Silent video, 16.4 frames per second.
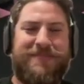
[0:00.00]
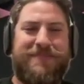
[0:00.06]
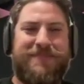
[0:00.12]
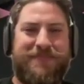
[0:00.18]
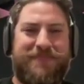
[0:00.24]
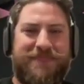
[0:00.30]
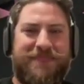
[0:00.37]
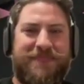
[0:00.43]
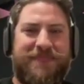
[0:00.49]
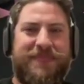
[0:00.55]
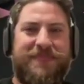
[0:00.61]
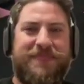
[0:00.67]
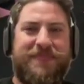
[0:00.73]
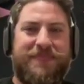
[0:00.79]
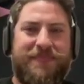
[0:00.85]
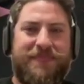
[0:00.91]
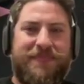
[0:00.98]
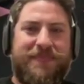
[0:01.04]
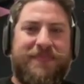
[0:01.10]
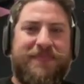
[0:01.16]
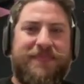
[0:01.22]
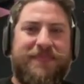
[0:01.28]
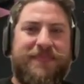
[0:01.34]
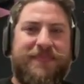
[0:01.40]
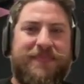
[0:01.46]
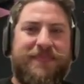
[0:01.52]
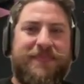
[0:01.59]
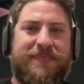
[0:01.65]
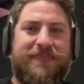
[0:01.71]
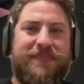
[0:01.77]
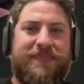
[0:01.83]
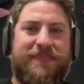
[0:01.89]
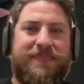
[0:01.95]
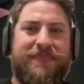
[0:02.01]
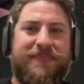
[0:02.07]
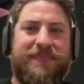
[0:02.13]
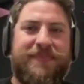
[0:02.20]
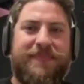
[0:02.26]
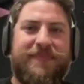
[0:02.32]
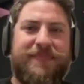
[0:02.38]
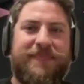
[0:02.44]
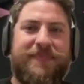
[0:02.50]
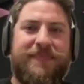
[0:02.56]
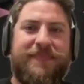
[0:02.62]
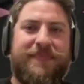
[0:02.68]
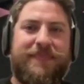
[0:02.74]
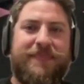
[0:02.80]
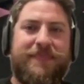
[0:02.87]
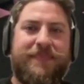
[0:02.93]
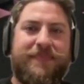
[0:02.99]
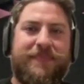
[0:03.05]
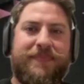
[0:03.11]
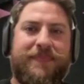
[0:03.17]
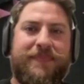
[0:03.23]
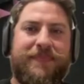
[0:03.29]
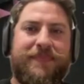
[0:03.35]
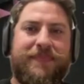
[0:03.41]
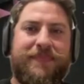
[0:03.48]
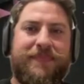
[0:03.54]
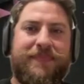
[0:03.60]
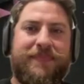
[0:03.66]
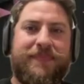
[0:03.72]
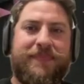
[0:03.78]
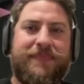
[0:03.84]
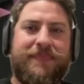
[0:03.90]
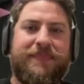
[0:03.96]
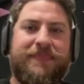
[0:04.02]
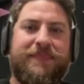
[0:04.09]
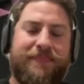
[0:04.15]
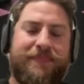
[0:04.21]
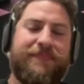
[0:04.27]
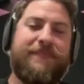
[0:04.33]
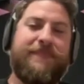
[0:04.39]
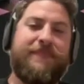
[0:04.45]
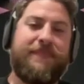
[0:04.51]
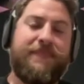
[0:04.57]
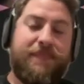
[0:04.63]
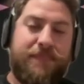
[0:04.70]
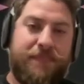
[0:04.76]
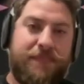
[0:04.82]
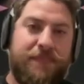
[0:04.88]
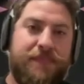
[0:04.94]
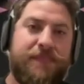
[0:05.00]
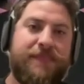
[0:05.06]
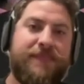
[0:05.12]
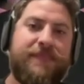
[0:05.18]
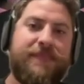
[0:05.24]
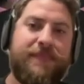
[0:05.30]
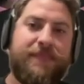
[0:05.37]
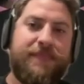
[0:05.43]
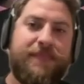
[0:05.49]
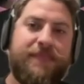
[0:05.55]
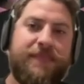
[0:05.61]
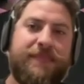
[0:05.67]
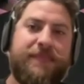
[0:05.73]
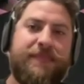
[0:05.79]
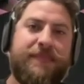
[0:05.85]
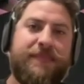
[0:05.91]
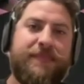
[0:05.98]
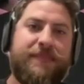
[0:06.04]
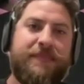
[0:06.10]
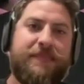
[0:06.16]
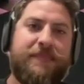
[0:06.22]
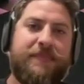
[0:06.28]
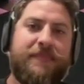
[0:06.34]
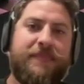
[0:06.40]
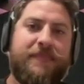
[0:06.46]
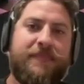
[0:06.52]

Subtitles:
[no speech]